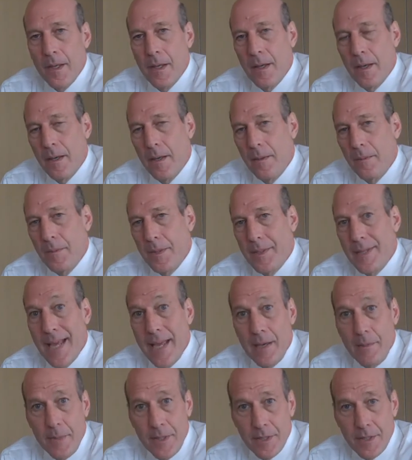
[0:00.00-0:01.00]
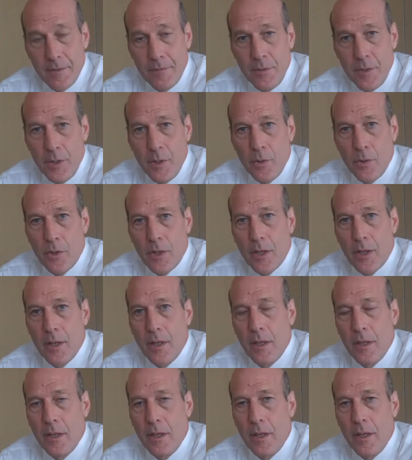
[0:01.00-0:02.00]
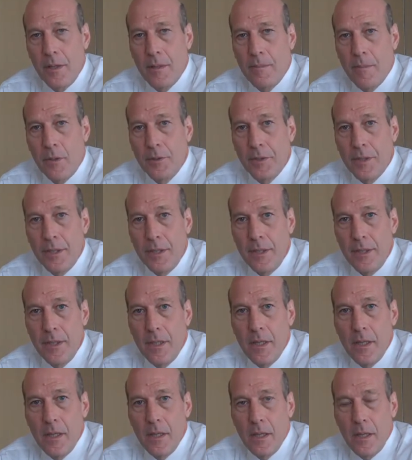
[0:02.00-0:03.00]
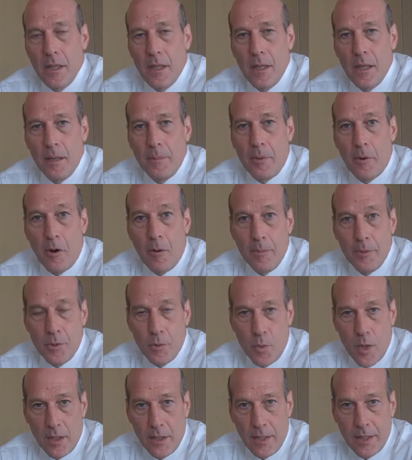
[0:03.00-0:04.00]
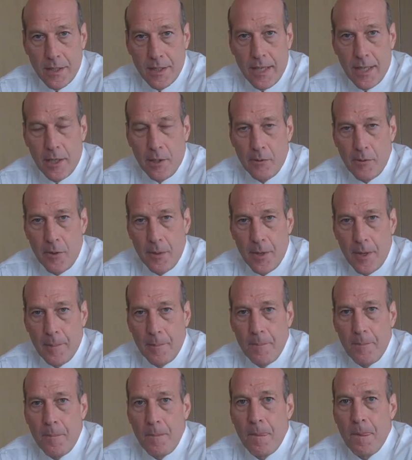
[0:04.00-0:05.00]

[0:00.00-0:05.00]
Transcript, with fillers: Uh, the tenements of New York, uh, the multi-apartment uh, dwellings that had grown up